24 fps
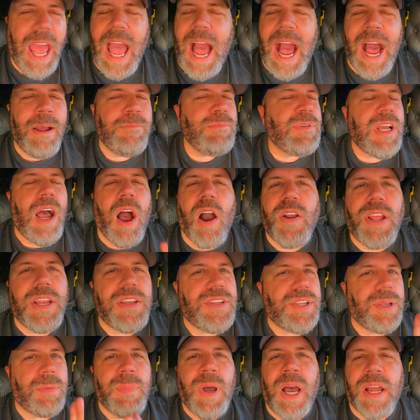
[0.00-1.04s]
I'm talking
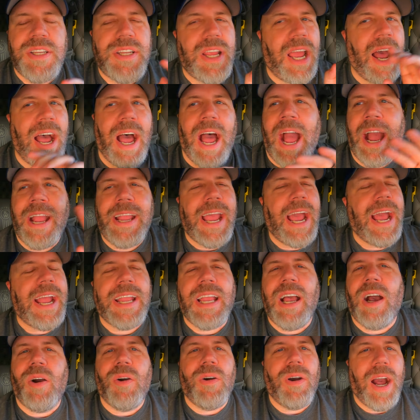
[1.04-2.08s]
too much. I gotta
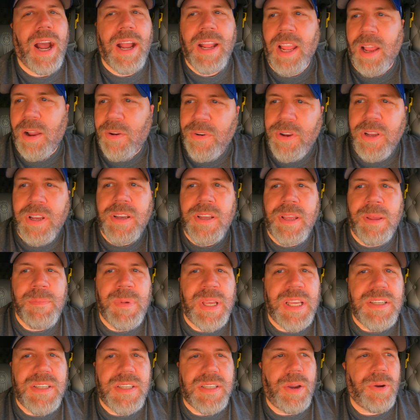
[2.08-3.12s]
go. I'm gonna go get
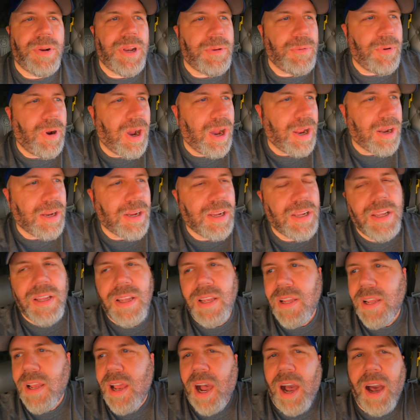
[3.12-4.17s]
me a soda water.
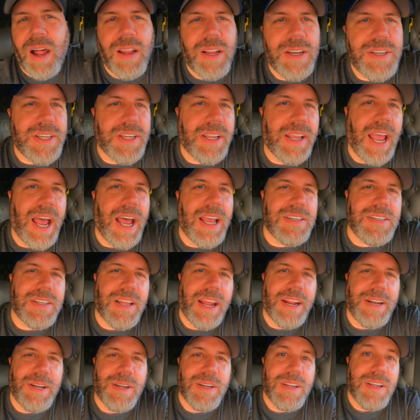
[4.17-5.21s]
Holler at you guys
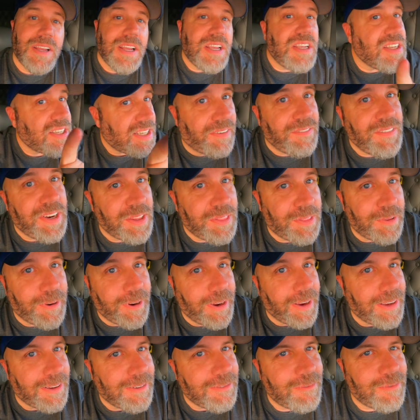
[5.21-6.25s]
later.
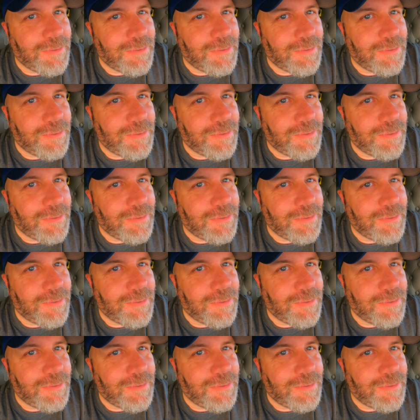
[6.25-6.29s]
73.